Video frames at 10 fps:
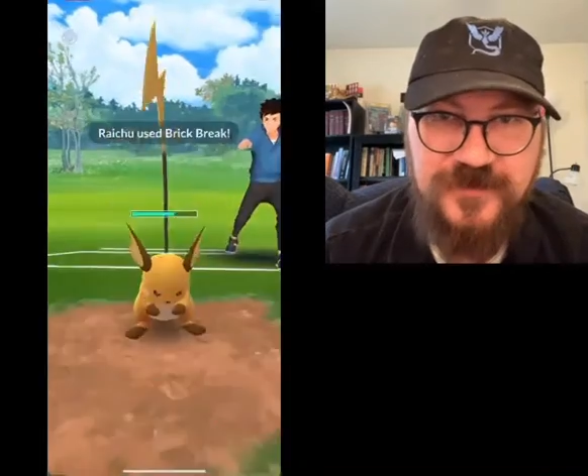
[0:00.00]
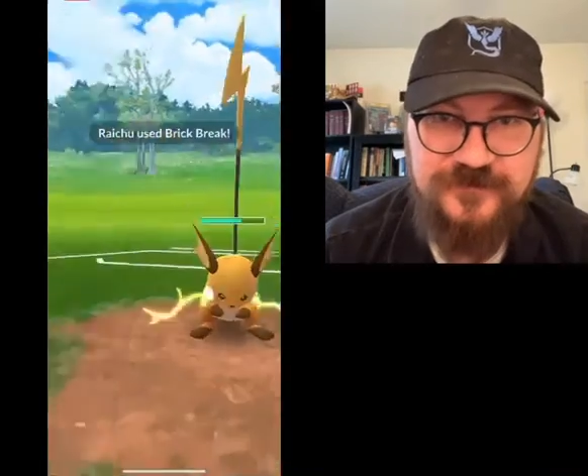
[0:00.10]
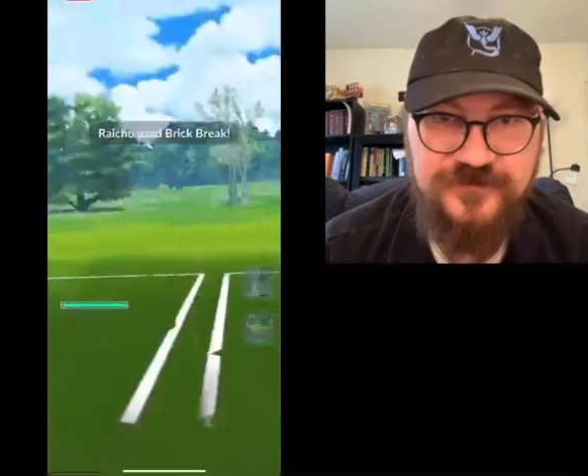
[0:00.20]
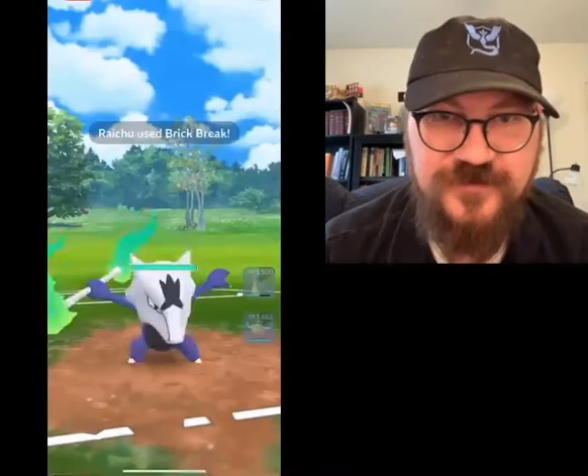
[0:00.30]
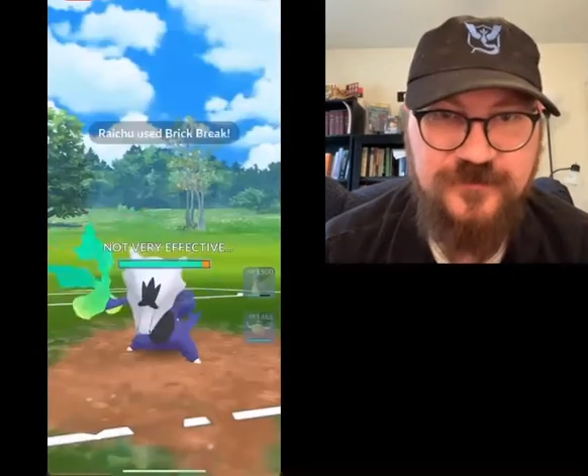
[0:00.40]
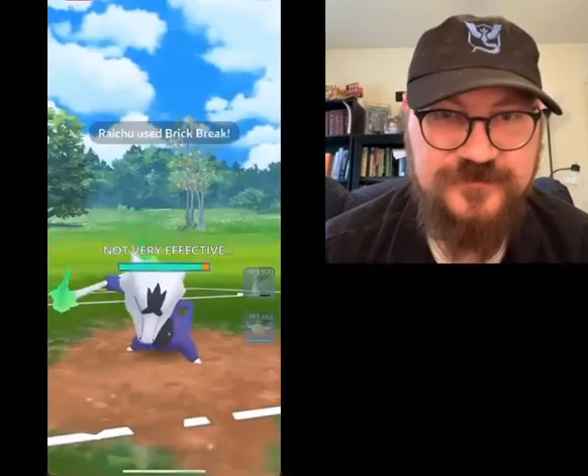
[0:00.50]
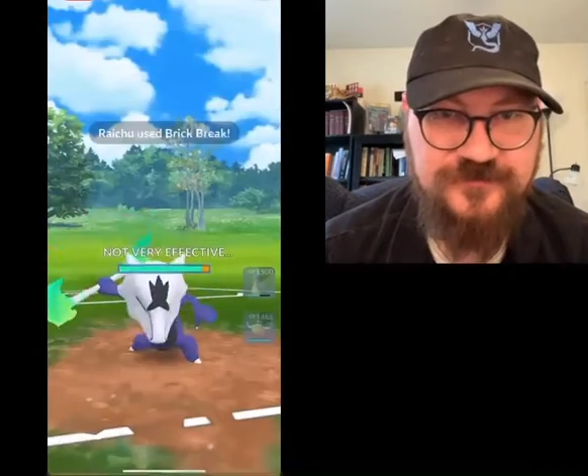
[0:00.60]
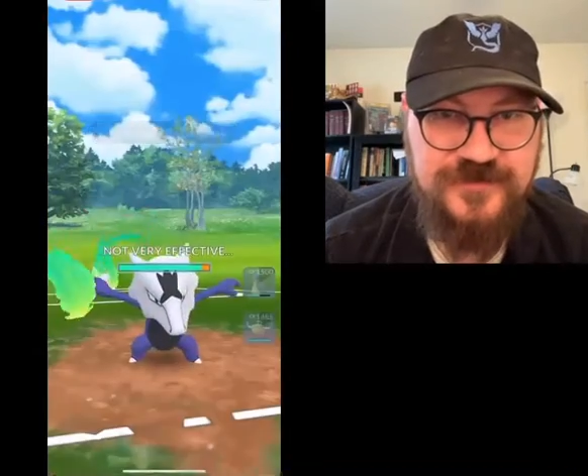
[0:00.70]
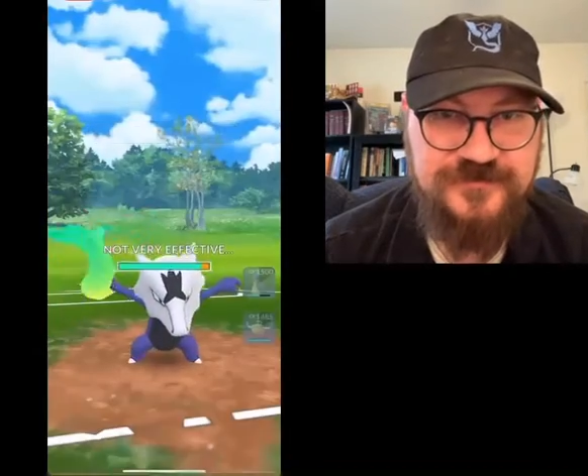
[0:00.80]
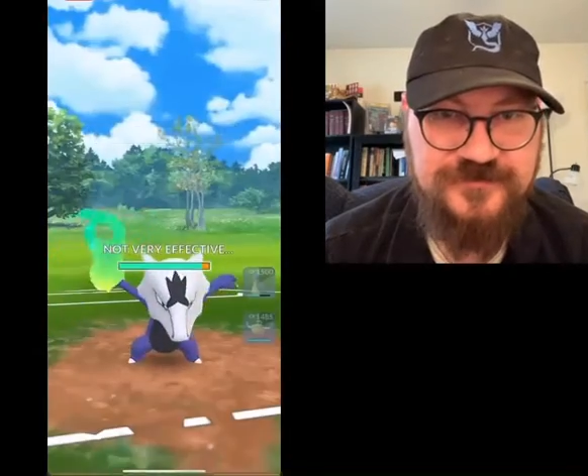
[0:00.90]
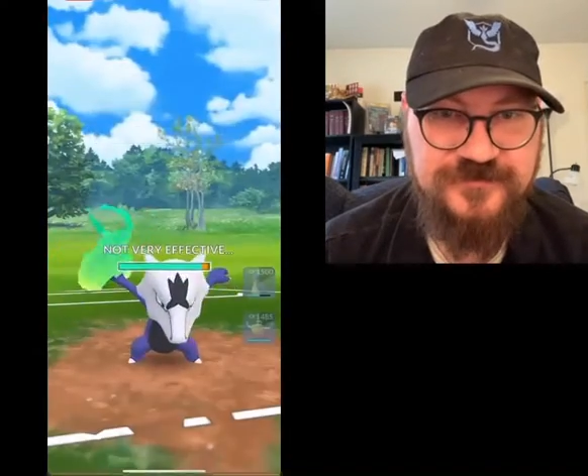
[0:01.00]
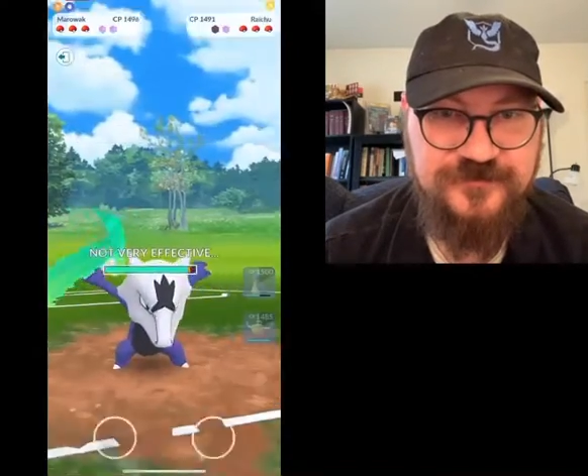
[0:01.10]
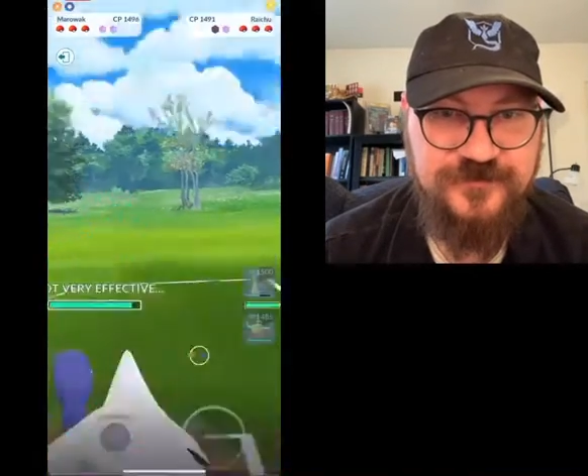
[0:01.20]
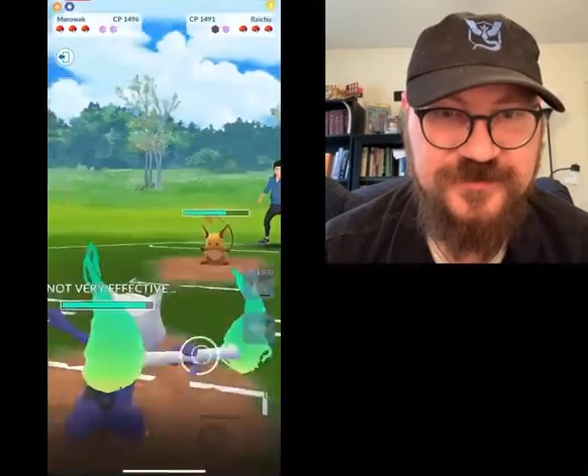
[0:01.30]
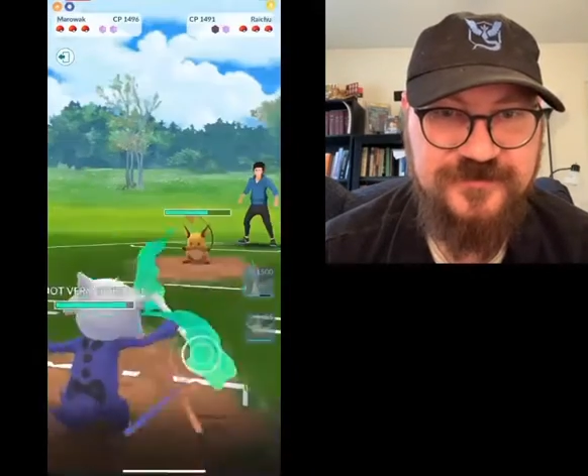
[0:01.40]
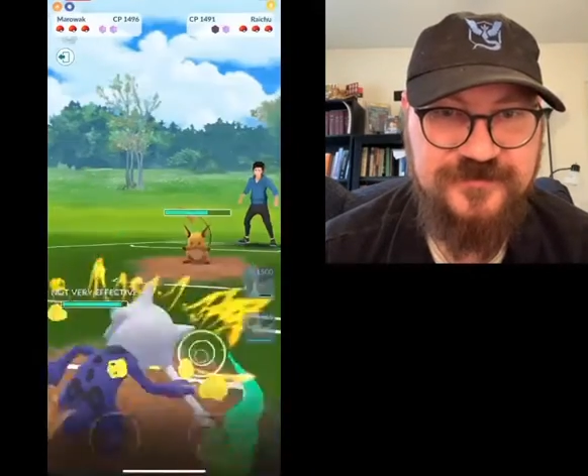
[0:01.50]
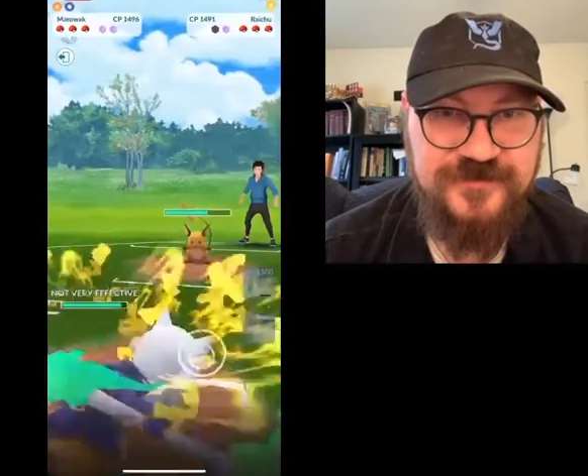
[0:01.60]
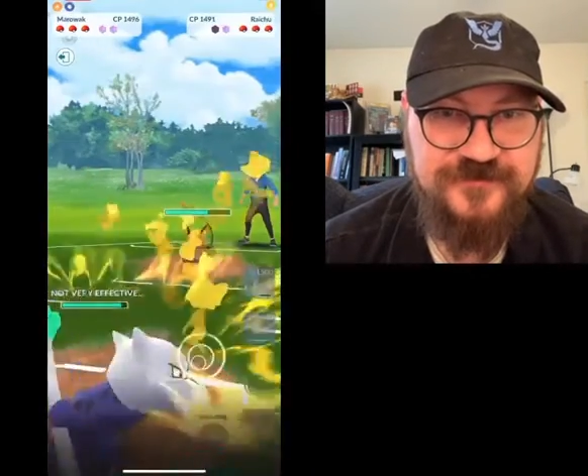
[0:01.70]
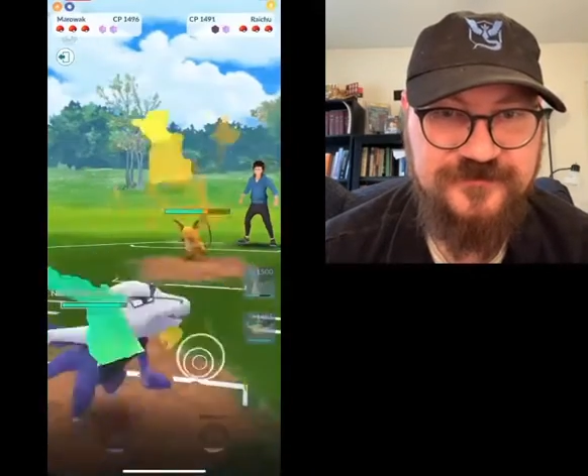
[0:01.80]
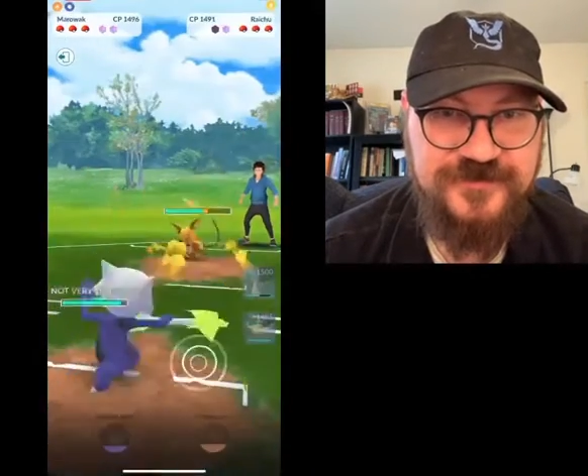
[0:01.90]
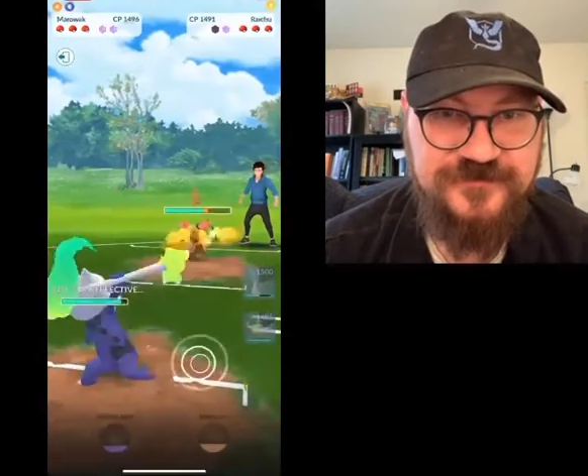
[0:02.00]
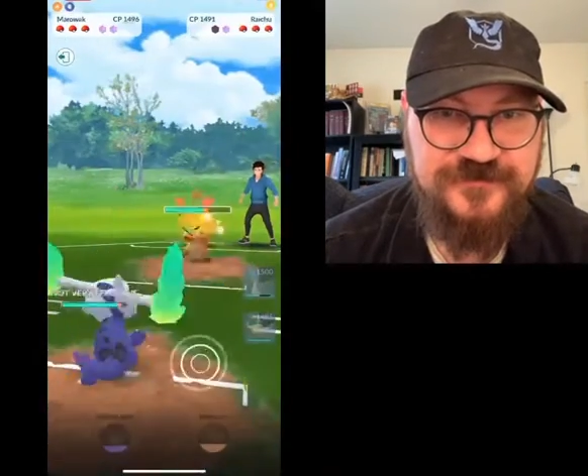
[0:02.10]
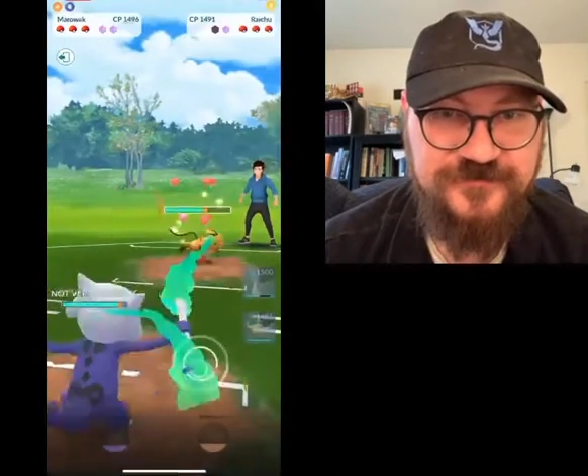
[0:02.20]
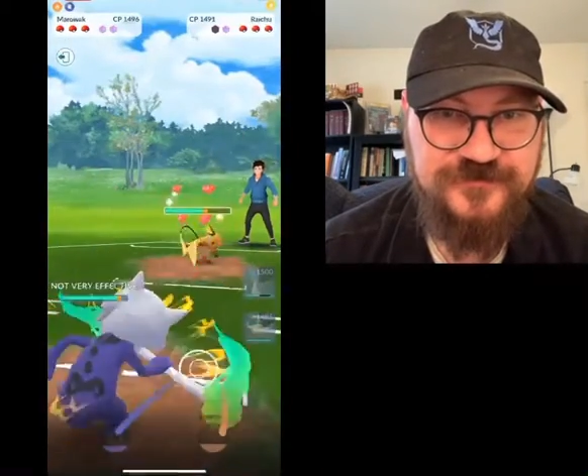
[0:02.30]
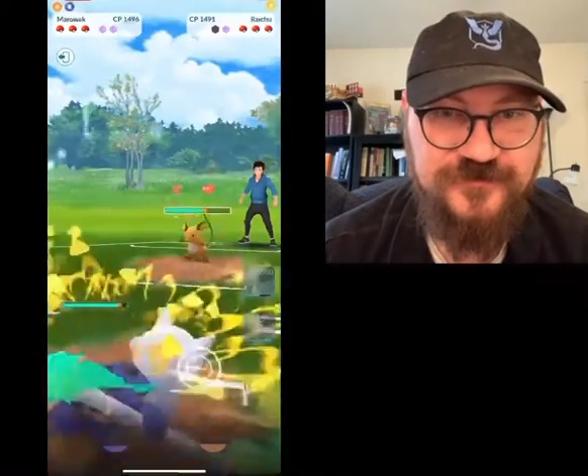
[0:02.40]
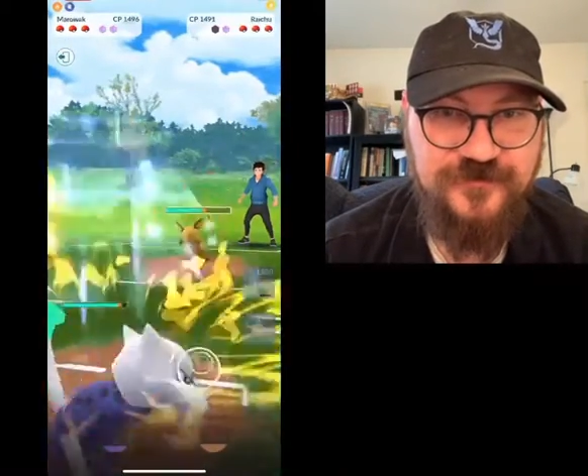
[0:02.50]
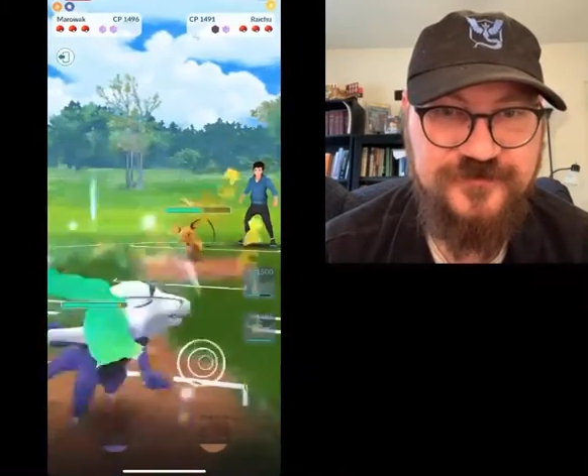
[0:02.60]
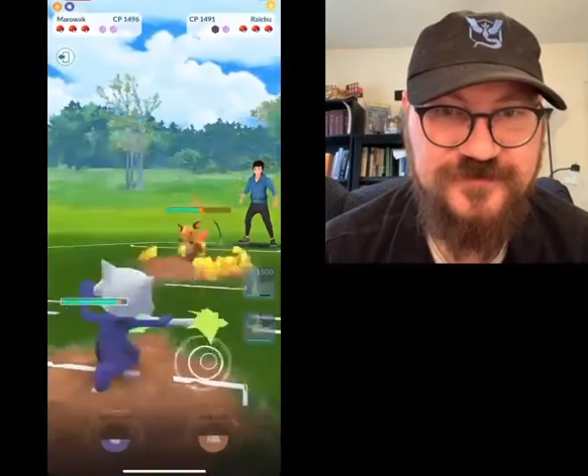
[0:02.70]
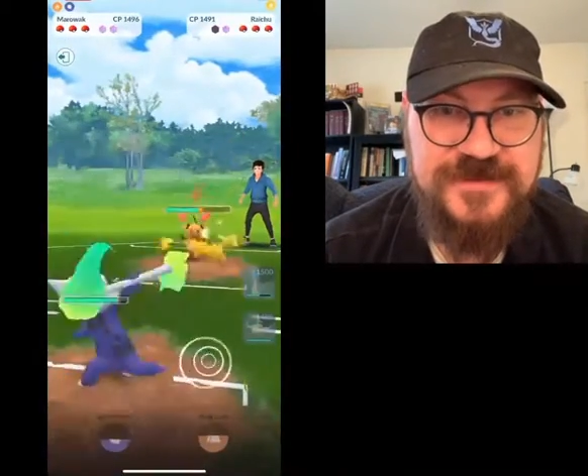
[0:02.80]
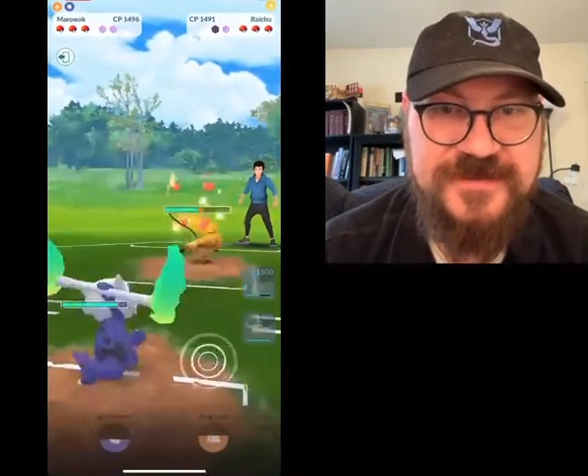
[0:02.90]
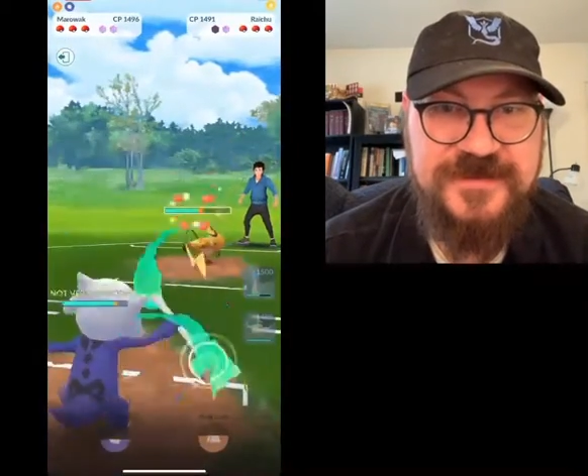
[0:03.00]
so that was fun to kind of get to start